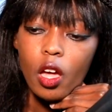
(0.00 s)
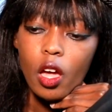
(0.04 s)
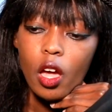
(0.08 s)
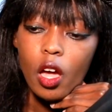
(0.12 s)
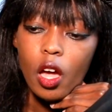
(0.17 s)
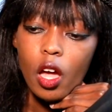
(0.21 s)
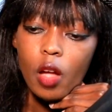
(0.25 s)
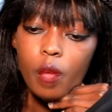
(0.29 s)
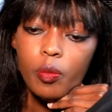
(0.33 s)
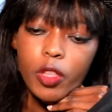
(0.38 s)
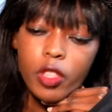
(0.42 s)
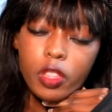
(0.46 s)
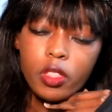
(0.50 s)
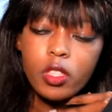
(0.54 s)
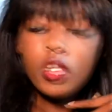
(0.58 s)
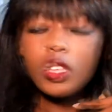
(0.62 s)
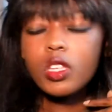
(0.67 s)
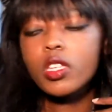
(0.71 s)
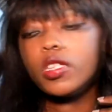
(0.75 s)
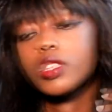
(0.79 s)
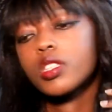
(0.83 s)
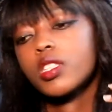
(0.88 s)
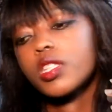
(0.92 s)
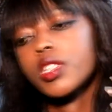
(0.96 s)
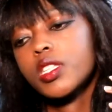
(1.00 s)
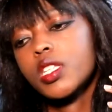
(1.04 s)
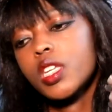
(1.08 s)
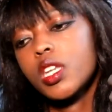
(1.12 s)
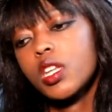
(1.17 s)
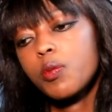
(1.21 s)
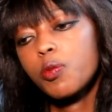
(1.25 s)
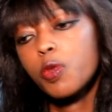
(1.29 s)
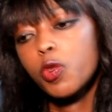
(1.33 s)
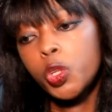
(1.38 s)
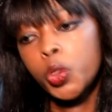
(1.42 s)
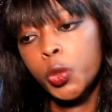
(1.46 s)
The thing is this:
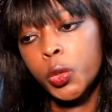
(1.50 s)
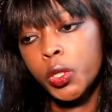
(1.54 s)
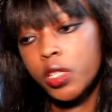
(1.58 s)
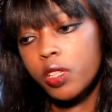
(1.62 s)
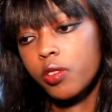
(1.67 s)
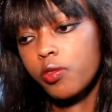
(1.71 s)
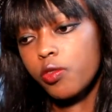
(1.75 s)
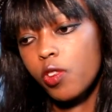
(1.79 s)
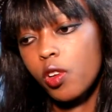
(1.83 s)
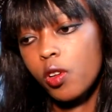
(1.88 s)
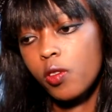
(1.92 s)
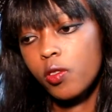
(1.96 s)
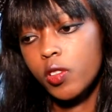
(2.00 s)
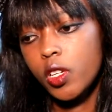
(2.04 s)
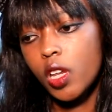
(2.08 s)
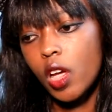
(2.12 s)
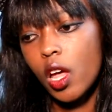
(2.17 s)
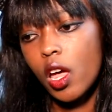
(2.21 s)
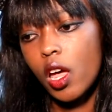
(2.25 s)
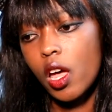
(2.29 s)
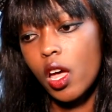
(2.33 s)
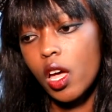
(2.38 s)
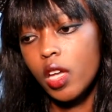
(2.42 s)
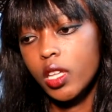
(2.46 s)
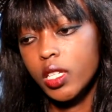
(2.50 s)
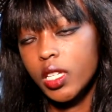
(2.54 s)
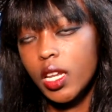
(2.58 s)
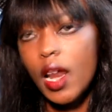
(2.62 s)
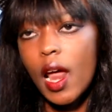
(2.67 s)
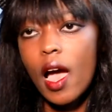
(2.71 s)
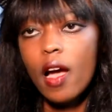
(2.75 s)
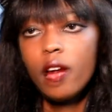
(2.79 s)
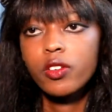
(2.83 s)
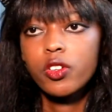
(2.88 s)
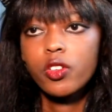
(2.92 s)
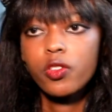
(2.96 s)
anybody who's involved as
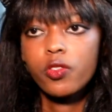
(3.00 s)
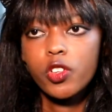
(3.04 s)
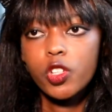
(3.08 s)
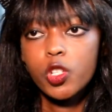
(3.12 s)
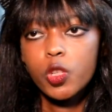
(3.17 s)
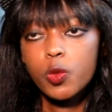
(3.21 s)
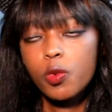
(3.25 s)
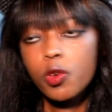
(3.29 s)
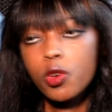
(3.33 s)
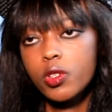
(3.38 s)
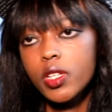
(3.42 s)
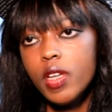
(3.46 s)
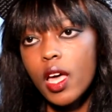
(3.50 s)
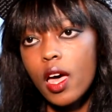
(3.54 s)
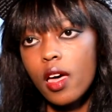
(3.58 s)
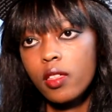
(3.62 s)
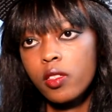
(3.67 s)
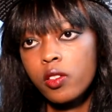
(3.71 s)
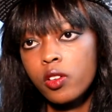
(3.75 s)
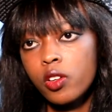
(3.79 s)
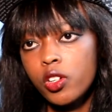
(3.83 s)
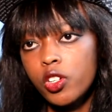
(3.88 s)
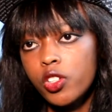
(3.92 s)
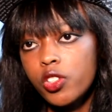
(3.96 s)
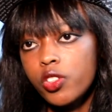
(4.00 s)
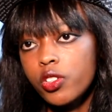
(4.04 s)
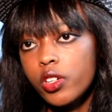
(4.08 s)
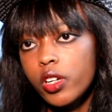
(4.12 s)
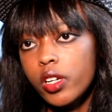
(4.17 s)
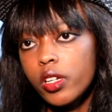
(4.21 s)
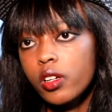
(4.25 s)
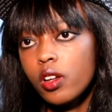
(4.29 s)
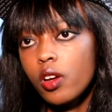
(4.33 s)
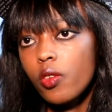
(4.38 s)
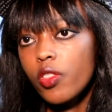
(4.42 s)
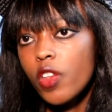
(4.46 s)
an active esports athlete
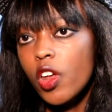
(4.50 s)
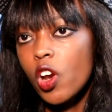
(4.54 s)
right now,